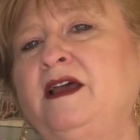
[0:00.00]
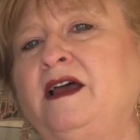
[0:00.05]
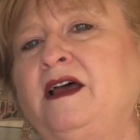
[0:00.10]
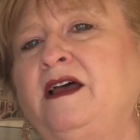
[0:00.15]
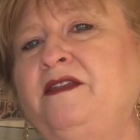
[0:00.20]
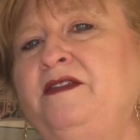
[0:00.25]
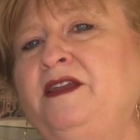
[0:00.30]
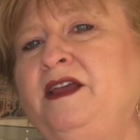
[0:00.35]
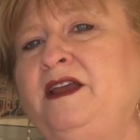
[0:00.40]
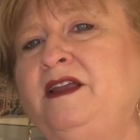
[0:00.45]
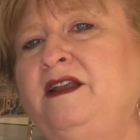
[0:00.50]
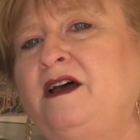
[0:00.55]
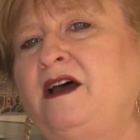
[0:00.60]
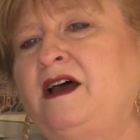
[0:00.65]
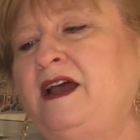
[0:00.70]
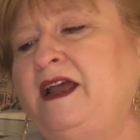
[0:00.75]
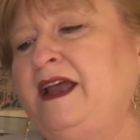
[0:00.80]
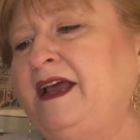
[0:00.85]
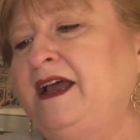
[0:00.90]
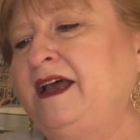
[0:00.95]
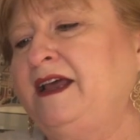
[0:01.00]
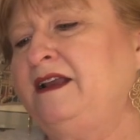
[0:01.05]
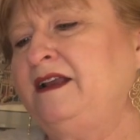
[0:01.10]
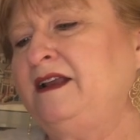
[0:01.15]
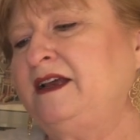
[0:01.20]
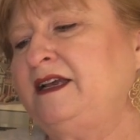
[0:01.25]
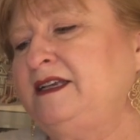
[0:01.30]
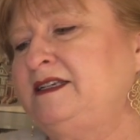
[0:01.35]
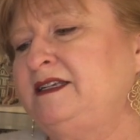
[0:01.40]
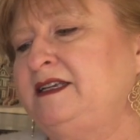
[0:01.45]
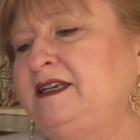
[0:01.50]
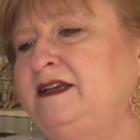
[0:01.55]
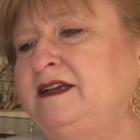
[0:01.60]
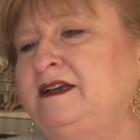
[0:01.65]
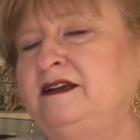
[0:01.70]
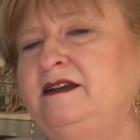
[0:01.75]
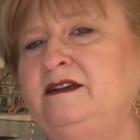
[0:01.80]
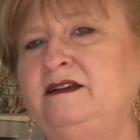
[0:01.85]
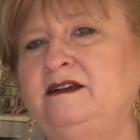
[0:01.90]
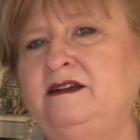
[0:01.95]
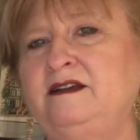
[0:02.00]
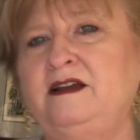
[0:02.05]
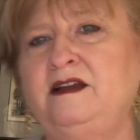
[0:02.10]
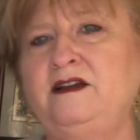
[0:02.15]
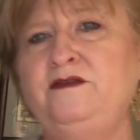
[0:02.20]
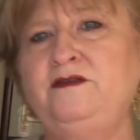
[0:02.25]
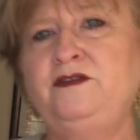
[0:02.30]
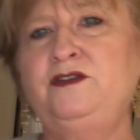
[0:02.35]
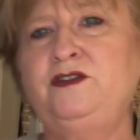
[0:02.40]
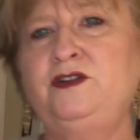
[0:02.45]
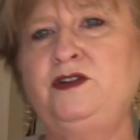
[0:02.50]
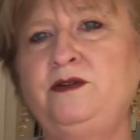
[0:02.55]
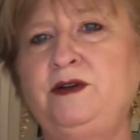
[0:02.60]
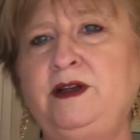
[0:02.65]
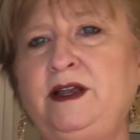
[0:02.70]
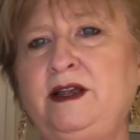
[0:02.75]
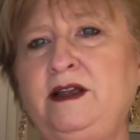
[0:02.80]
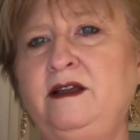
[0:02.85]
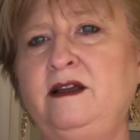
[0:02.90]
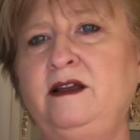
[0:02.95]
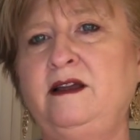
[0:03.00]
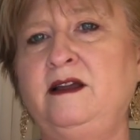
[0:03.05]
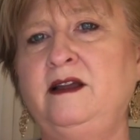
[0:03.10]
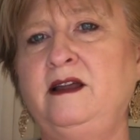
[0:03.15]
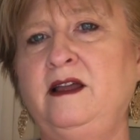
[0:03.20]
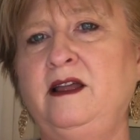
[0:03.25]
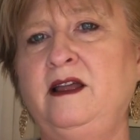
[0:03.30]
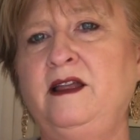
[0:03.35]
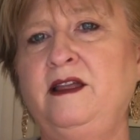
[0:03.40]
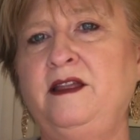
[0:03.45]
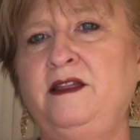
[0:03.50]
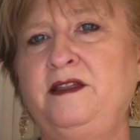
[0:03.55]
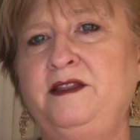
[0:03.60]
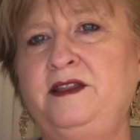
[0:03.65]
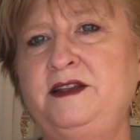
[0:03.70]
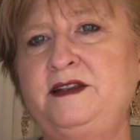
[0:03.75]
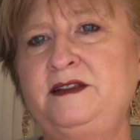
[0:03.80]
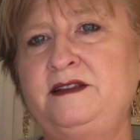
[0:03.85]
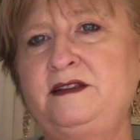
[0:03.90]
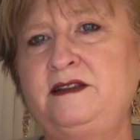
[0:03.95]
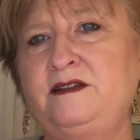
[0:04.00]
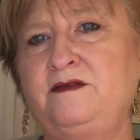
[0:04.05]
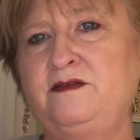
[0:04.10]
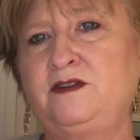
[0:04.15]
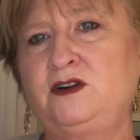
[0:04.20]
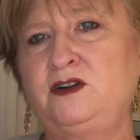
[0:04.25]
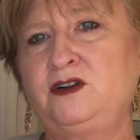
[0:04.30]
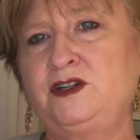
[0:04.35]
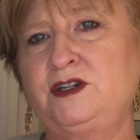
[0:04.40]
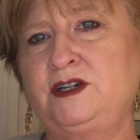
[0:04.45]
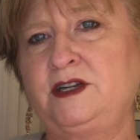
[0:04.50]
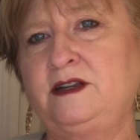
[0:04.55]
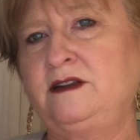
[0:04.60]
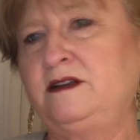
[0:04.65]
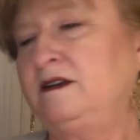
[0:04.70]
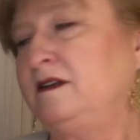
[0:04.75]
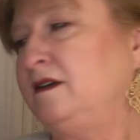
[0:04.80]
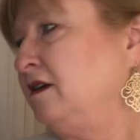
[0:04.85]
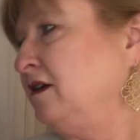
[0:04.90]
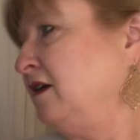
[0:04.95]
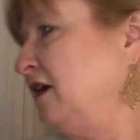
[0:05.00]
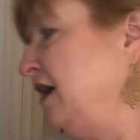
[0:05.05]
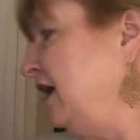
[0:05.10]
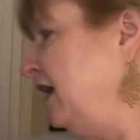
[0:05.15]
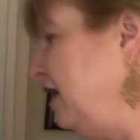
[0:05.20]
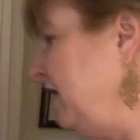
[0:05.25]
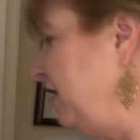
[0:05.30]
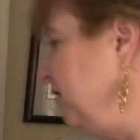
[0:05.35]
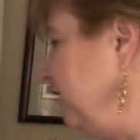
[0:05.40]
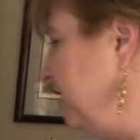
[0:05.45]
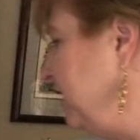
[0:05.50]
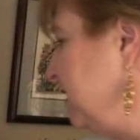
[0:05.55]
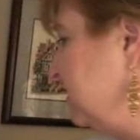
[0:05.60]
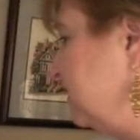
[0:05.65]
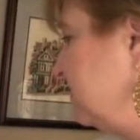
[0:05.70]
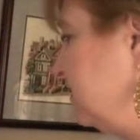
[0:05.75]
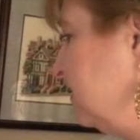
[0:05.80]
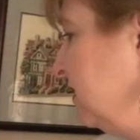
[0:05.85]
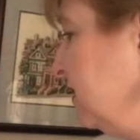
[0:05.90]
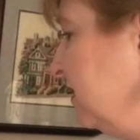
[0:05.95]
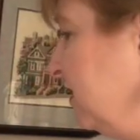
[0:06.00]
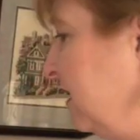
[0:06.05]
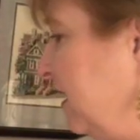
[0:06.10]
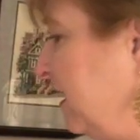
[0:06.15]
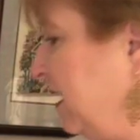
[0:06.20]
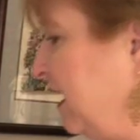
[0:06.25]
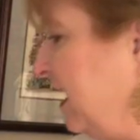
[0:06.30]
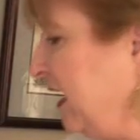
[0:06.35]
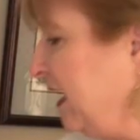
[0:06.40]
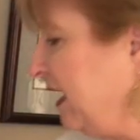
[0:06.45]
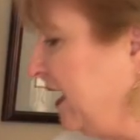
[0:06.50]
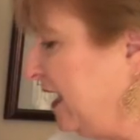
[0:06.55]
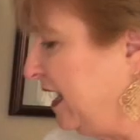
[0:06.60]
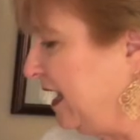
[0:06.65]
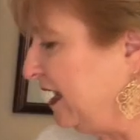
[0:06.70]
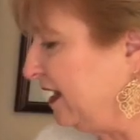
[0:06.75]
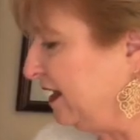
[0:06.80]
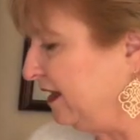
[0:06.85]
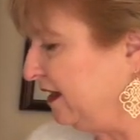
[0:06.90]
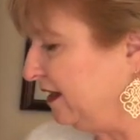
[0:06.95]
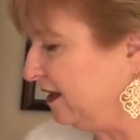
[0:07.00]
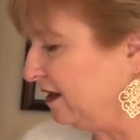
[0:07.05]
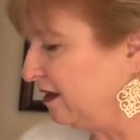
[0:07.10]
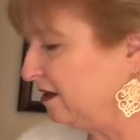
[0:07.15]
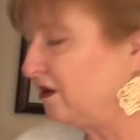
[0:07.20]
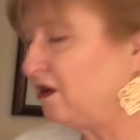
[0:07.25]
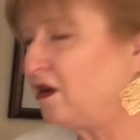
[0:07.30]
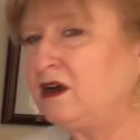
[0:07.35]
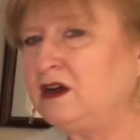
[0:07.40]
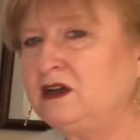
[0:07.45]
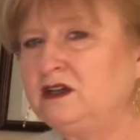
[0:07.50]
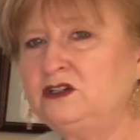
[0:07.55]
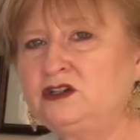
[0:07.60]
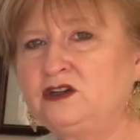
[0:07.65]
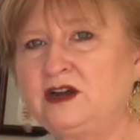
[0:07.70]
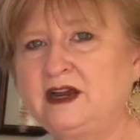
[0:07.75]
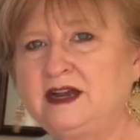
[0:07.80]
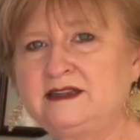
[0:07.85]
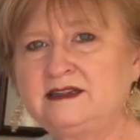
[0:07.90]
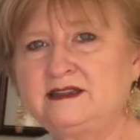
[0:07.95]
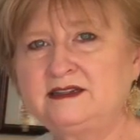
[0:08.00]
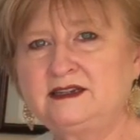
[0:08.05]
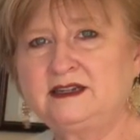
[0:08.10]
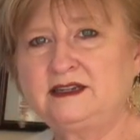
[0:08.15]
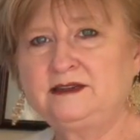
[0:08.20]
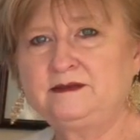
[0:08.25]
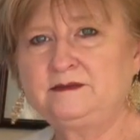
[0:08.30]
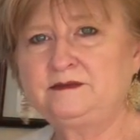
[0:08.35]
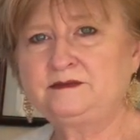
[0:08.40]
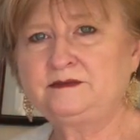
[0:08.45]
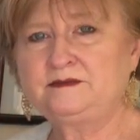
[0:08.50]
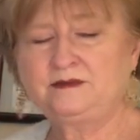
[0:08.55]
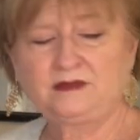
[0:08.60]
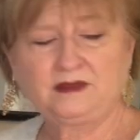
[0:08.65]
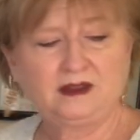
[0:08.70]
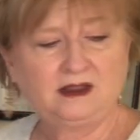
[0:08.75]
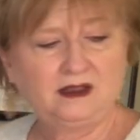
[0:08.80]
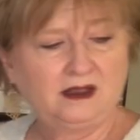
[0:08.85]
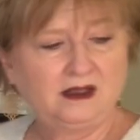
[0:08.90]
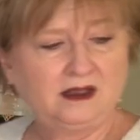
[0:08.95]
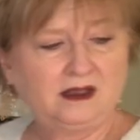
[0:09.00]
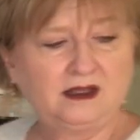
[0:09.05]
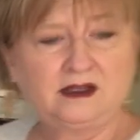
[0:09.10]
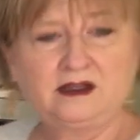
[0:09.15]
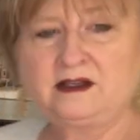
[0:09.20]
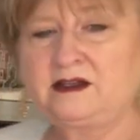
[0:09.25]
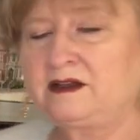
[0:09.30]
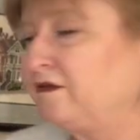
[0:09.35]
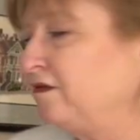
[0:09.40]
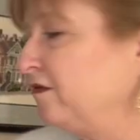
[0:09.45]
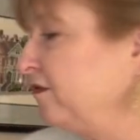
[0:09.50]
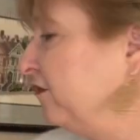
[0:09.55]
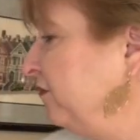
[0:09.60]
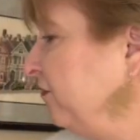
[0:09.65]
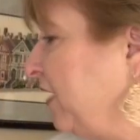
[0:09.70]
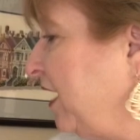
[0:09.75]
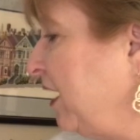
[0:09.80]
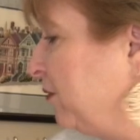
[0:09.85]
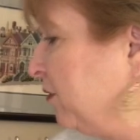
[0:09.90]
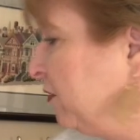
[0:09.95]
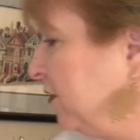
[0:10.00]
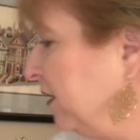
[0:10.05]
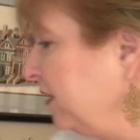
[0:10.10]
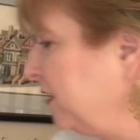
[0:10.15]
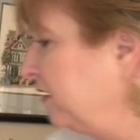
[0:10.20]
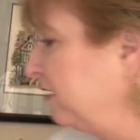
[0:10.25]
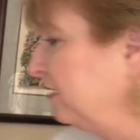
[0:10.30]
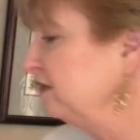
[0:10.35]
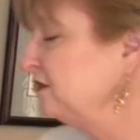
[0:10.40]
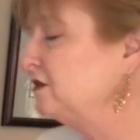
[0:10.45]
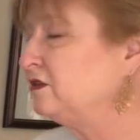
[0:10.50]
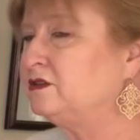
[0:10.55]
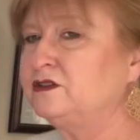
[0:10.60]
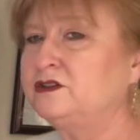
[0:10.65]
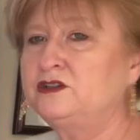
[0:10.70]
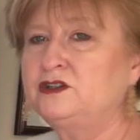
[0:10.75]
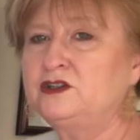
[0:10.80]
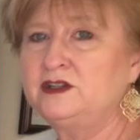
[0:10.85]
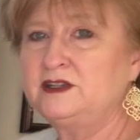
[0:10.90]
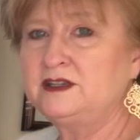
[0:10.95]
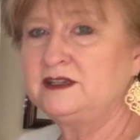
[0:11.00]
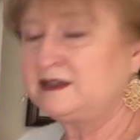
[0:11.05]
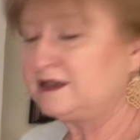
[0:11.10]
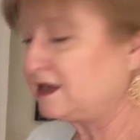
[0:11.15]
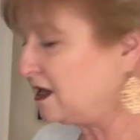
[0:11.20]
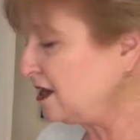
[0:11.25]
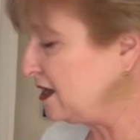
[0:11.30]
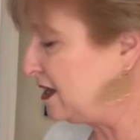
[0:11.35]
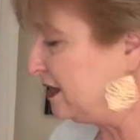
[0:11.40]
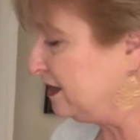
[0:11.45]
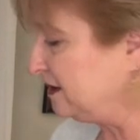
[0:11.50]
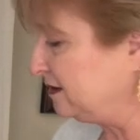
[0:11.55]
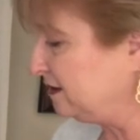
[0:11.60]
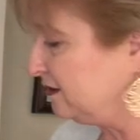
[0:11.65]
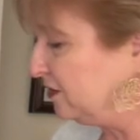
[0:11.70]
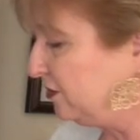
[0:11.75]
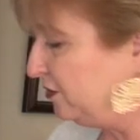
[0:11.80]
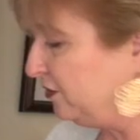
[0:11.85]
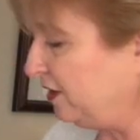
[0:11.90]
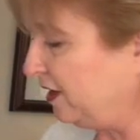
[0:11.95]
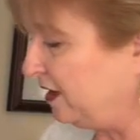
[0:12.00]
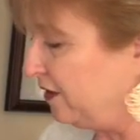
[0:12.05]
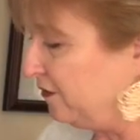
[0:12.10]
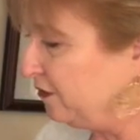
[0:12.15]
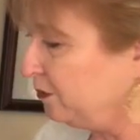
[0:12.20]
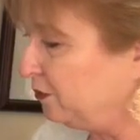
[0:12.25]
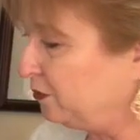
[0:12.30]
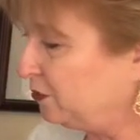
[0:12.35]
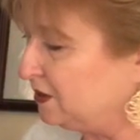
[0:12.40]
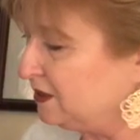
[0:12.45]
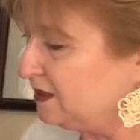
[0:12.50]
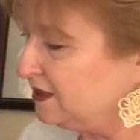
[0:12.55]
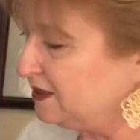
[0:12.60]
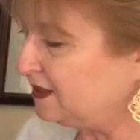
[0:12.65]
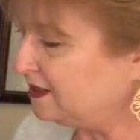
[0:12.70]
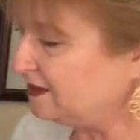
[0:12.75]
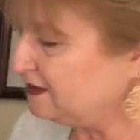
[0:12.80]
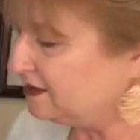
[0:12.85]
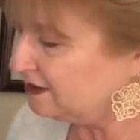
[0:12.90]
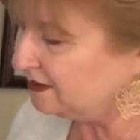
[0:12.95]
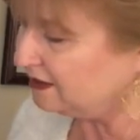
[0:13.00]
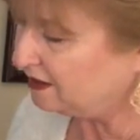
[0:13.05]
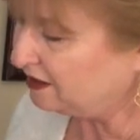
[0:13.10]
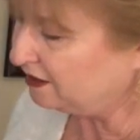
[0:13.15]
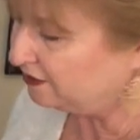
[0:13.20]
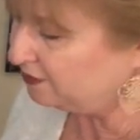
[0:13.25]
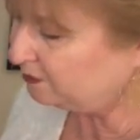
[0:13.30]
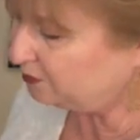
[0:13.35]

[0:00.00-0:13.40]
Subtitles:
Then I had an idea of doing this version, and that's adding a contrasting fabric to the sides. So you have a princess, the